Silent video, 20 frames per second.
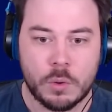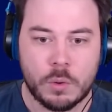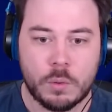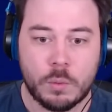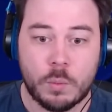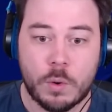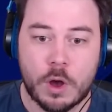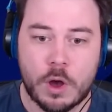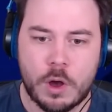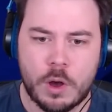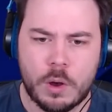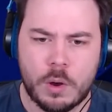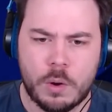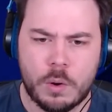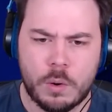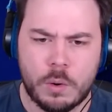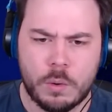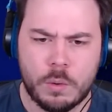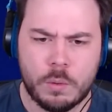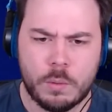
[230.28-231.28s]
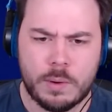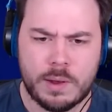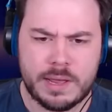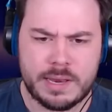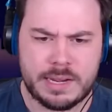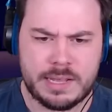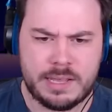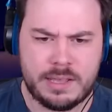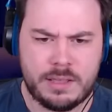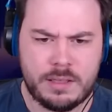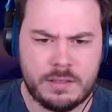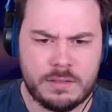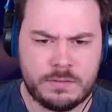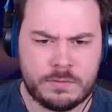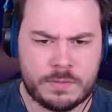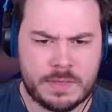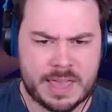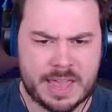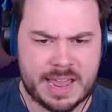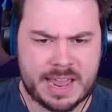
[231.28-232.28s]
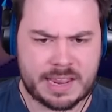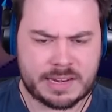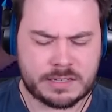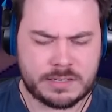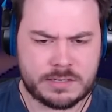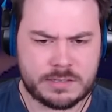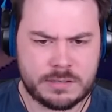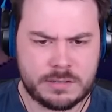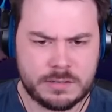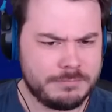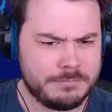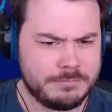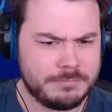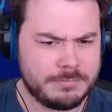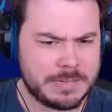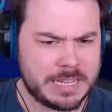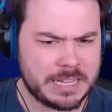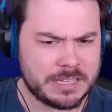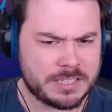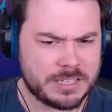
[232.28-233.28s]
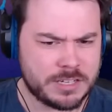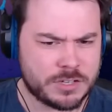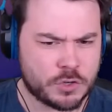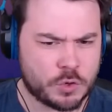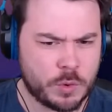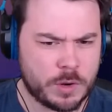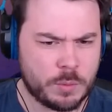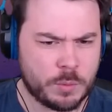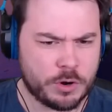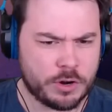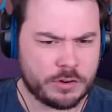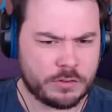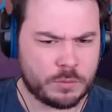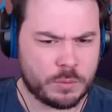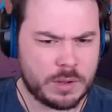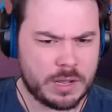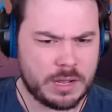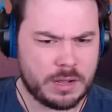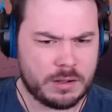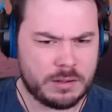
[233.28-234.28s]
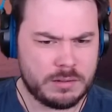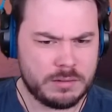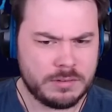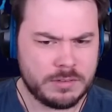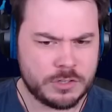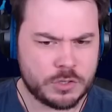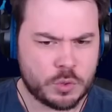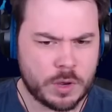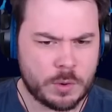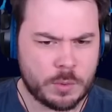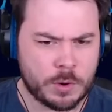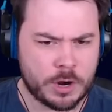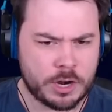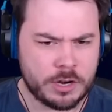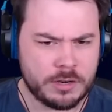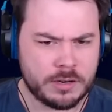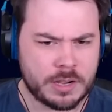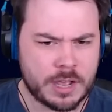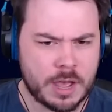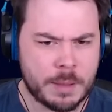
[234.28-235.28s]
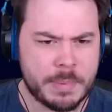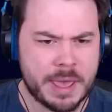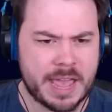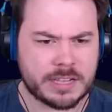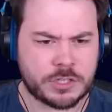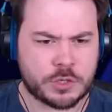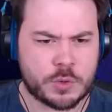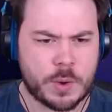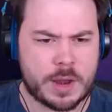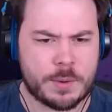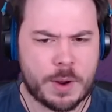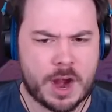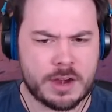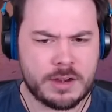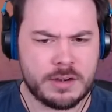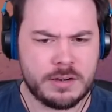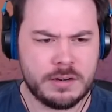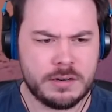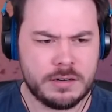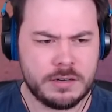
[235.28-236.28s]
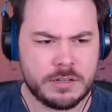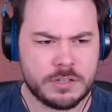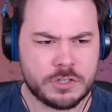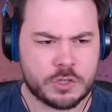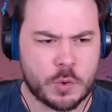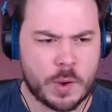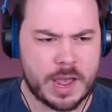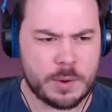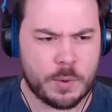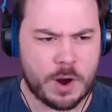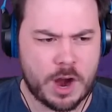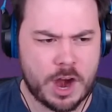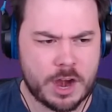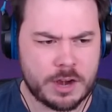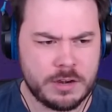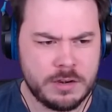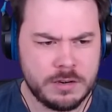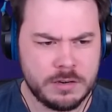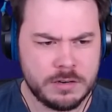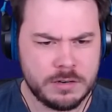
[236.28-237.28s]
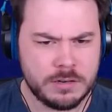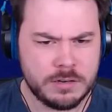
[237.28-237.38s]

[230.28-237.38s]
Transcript: Whoa, what is that? I see Squidward as well. Squidward, come back, Squidward! Squidward!